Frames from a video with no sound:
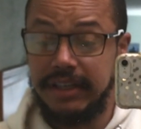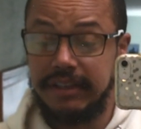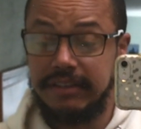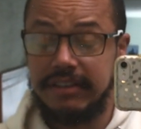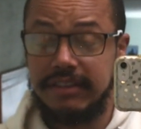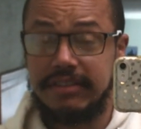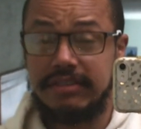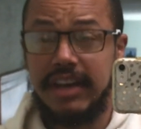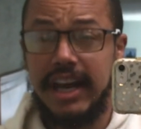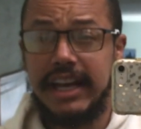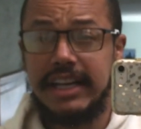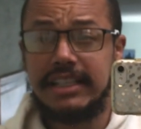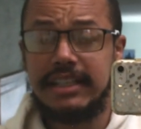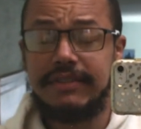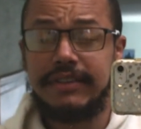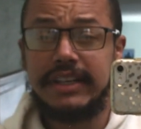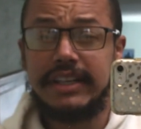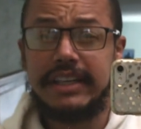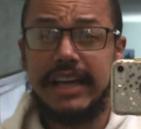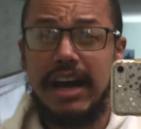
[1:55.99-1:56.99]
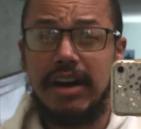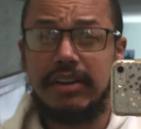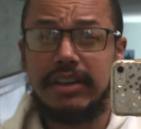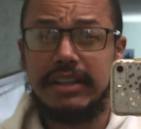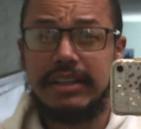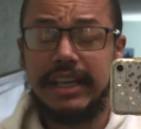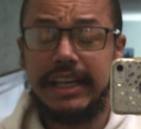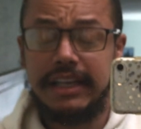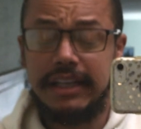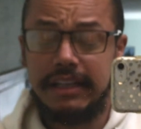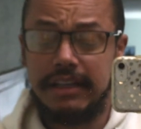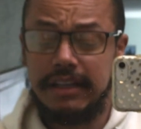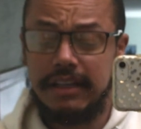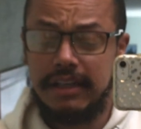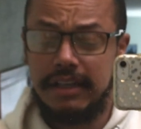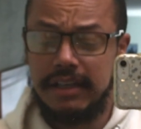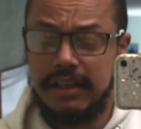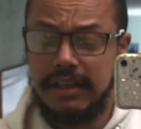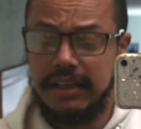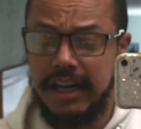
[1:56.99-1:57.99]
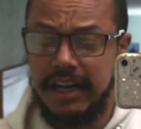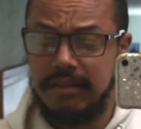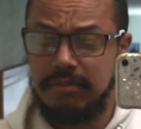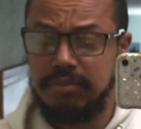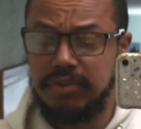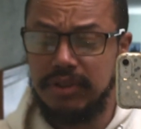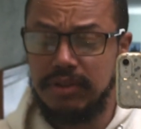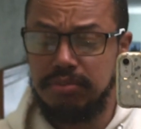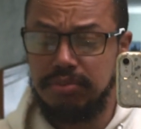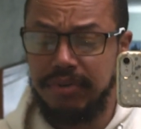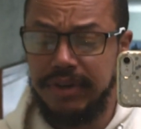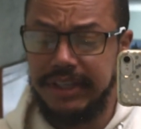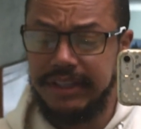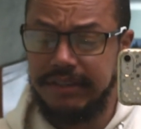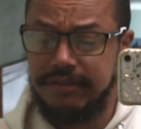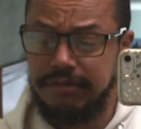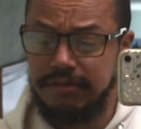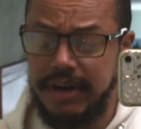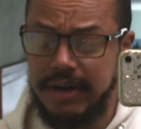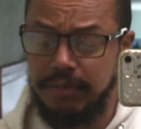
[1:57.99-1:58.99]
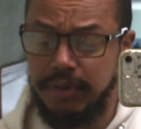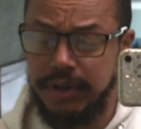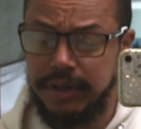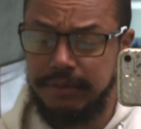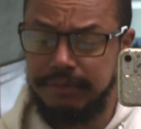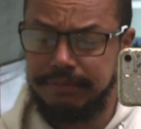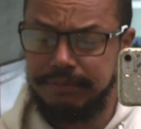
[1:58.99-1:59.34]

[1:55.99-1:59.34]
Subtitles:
It's a scientific, calculated kind of blueprint and framework.